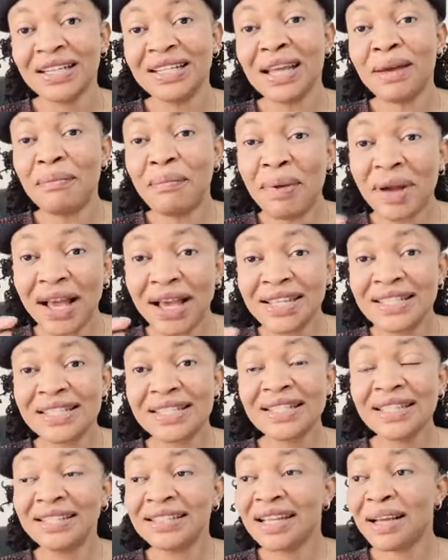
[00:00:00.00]
The
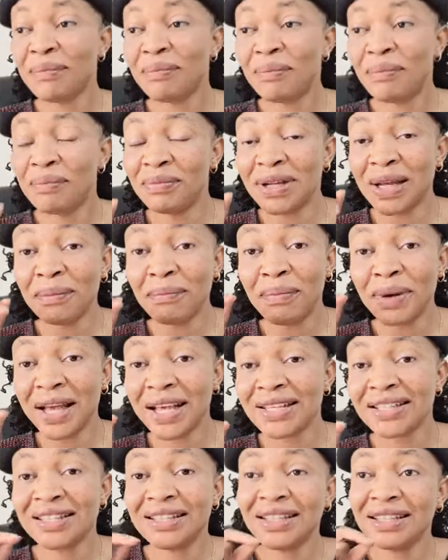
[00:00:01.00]
person, the, the
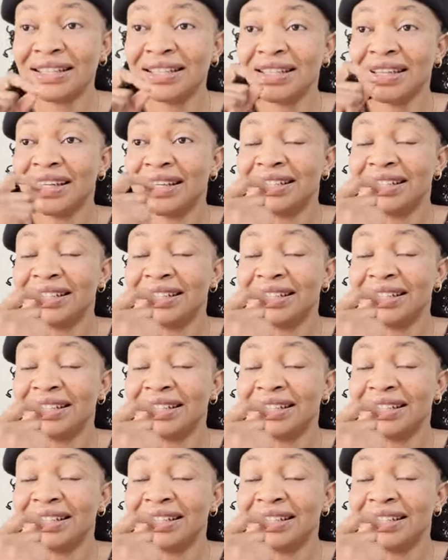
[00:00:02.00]
person